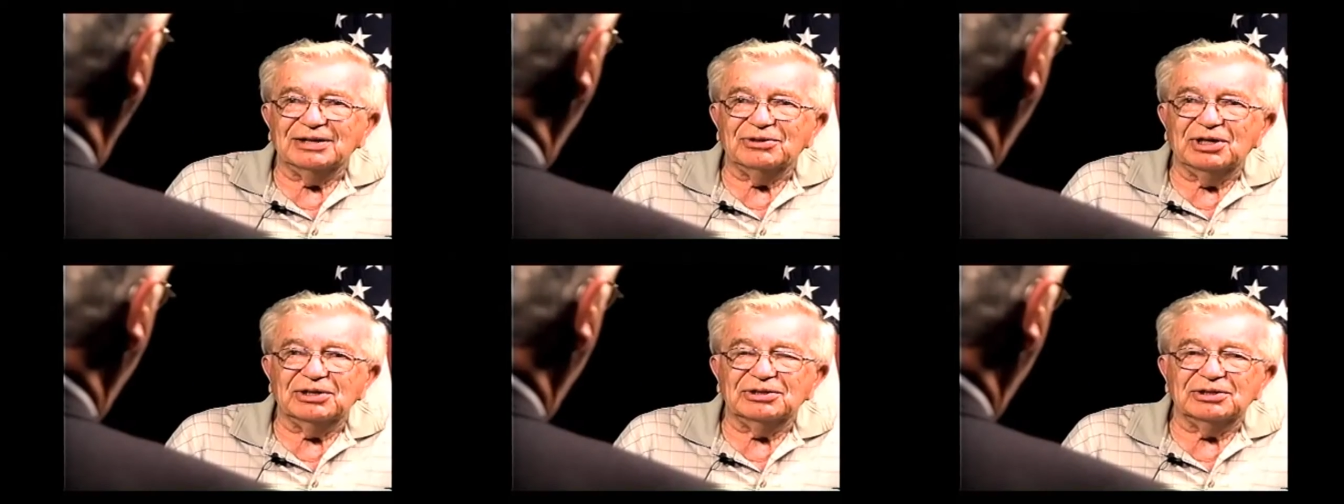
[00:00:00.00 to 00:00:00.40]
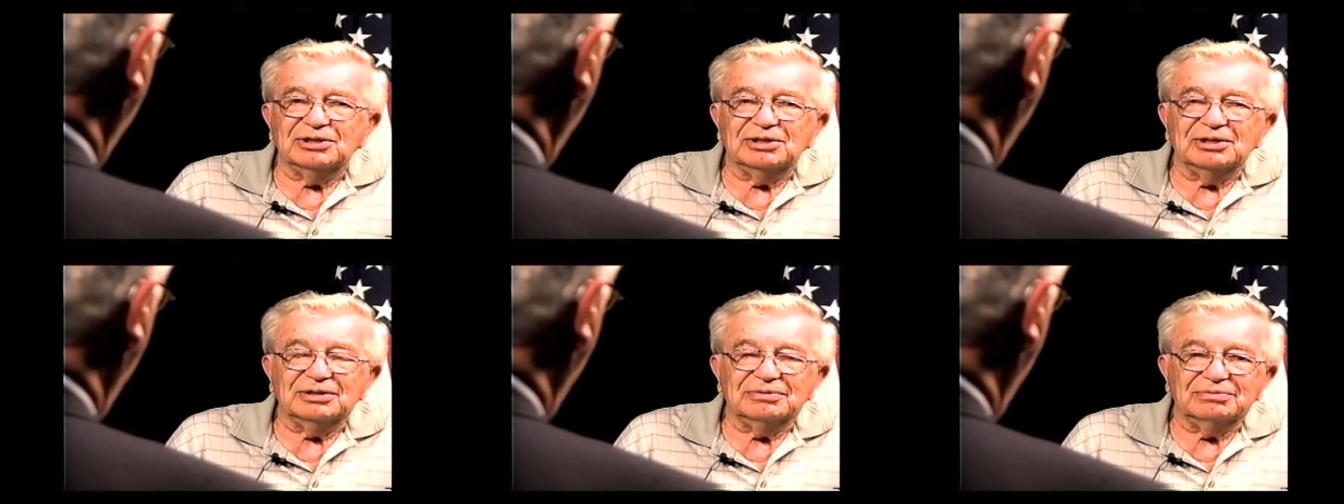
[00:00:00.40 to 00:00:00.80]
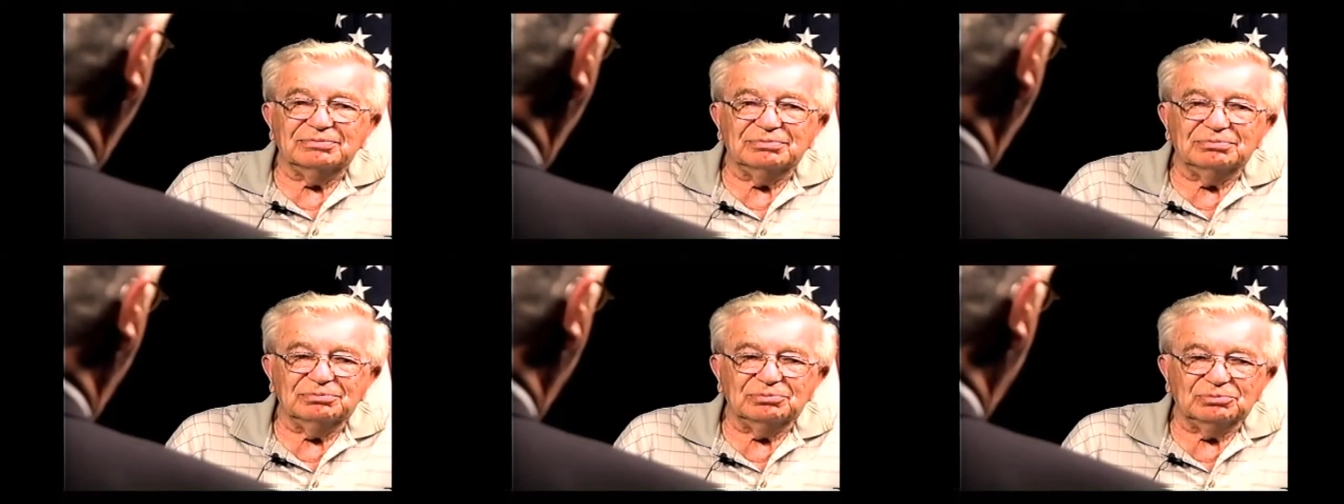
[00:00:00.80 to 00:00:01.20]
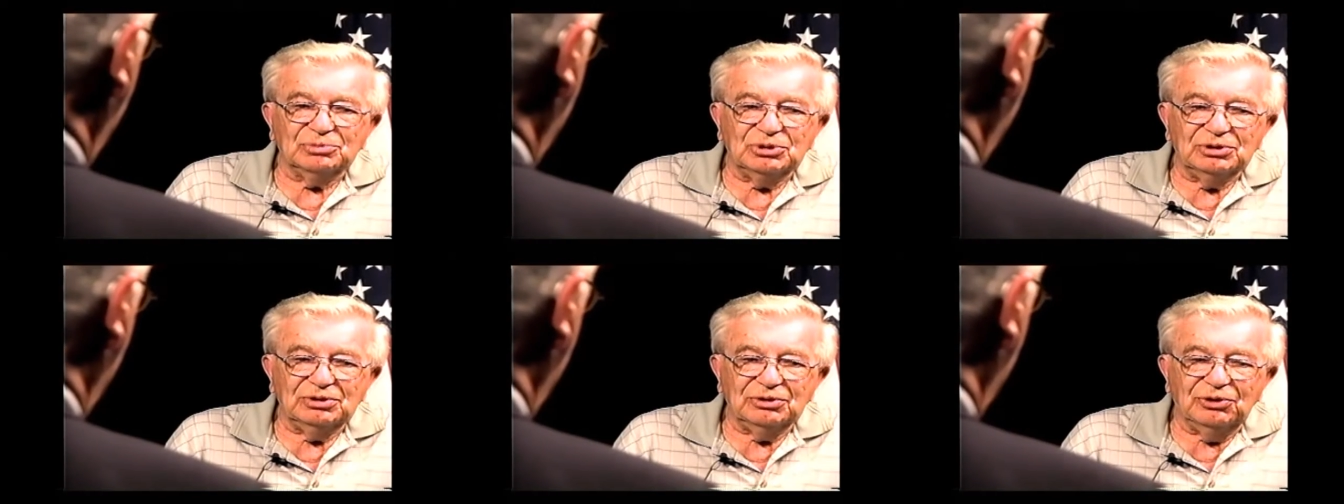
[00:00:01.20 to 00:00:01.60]
At
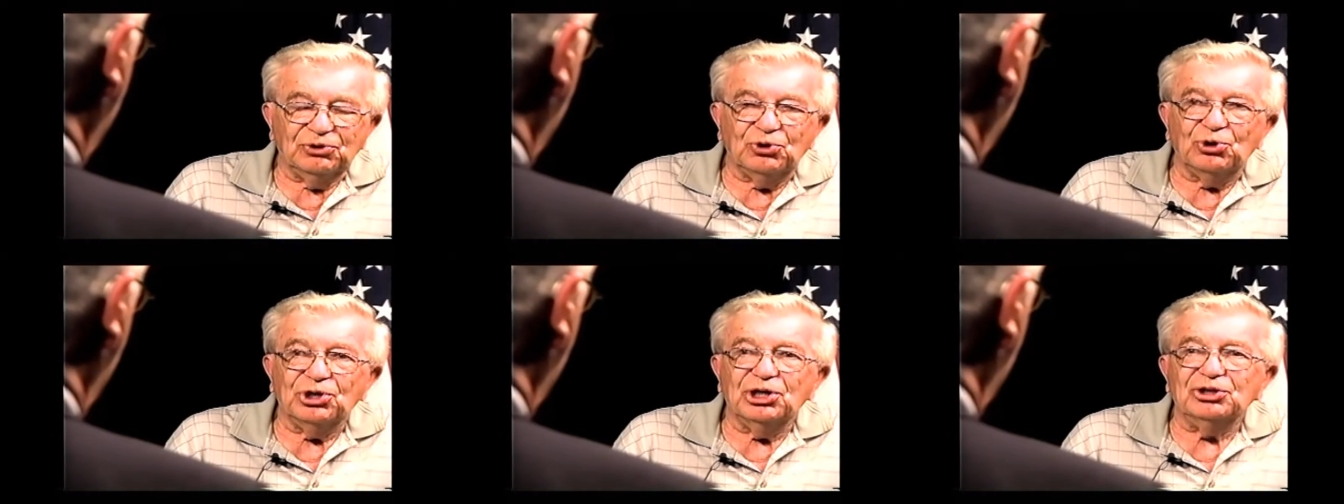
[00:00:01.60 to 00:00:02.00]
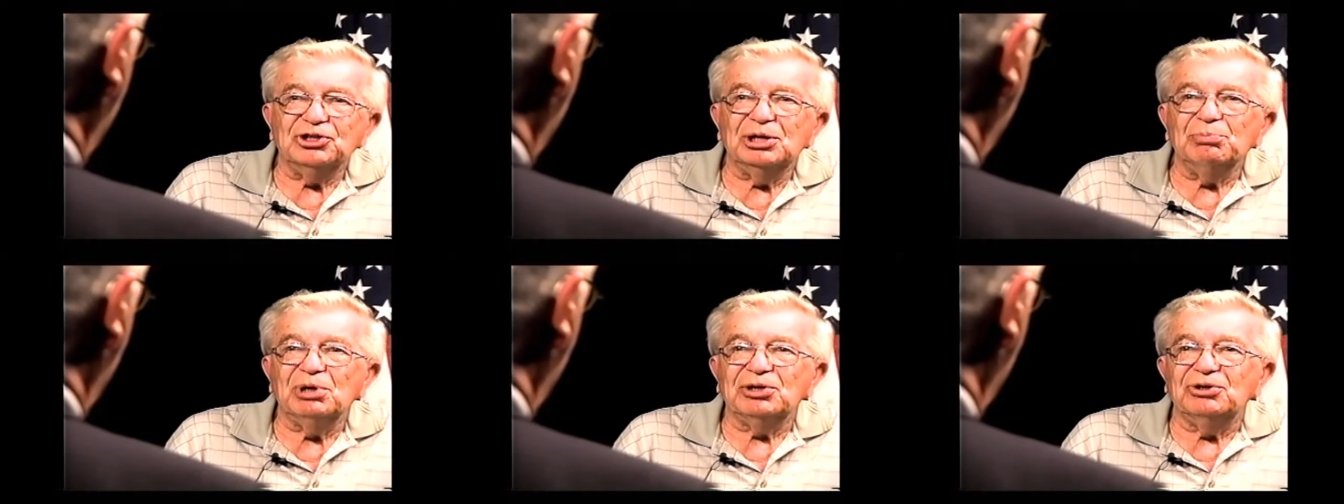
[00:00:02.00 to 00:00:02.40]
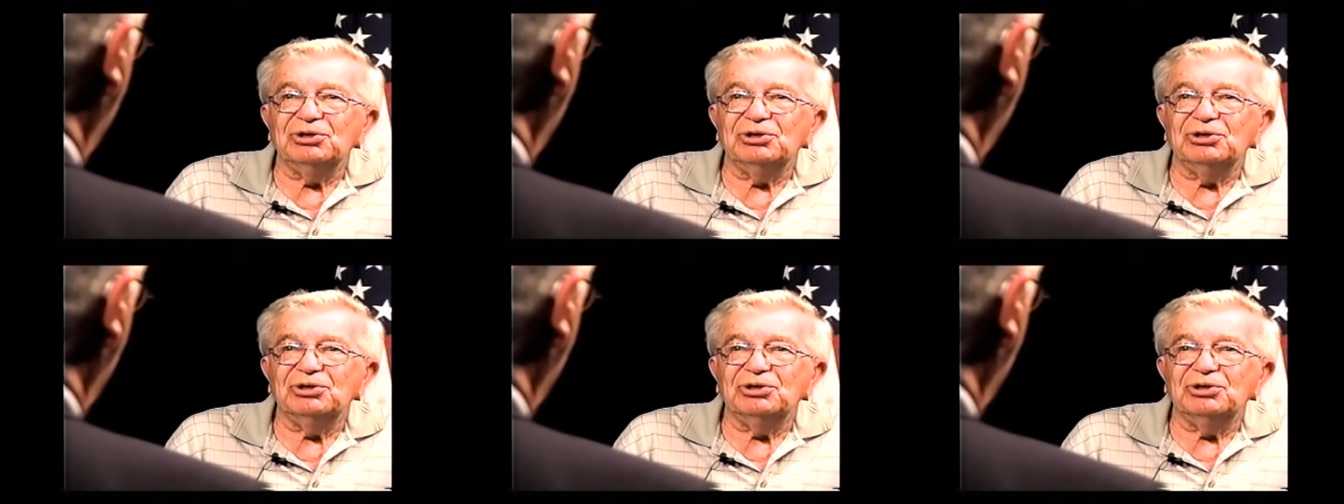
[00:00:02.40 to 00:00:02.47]
38th and Millard